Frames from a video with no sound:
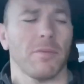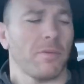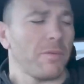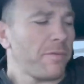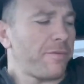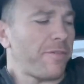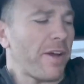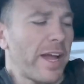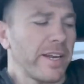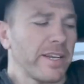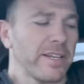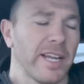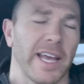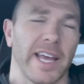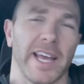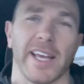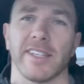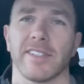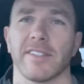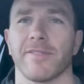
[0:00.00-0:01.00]
Finn
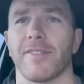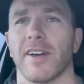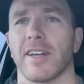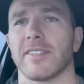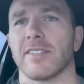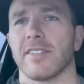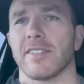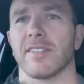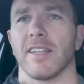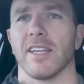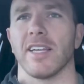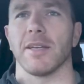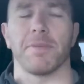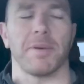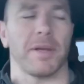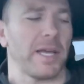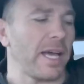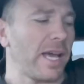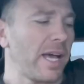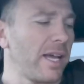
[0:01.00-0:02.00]
is fast asleep
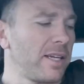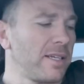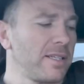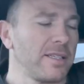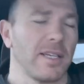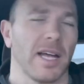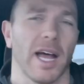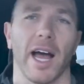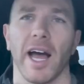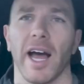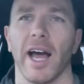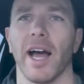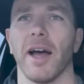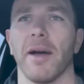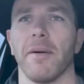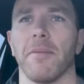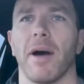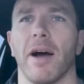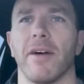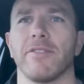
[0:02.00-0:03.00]
here.
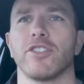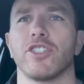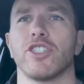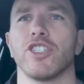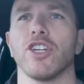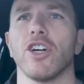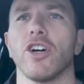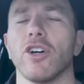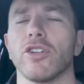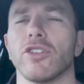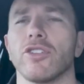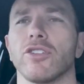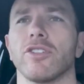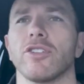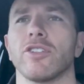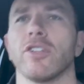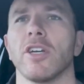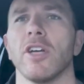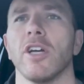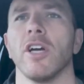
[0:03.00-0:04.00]
I've just
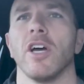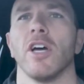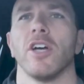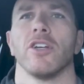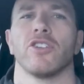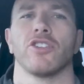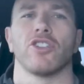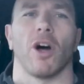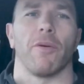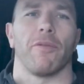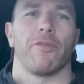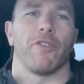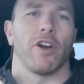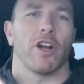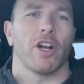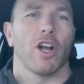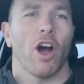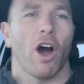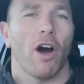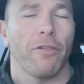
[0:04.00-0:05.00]
stopped for a
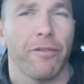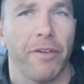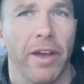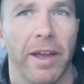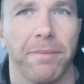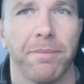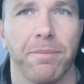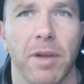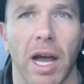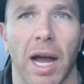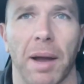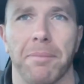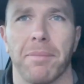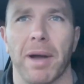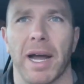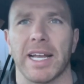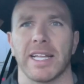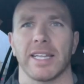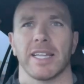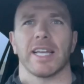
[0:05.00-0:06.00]
coffee, got
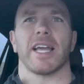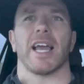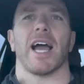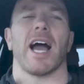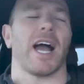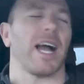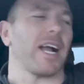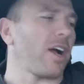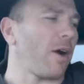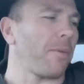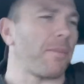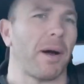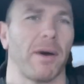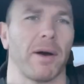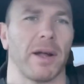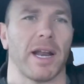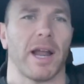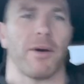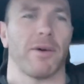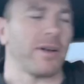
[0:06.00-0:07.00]
back in the car, got about
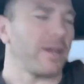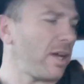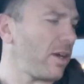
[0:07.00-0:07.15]
an hour,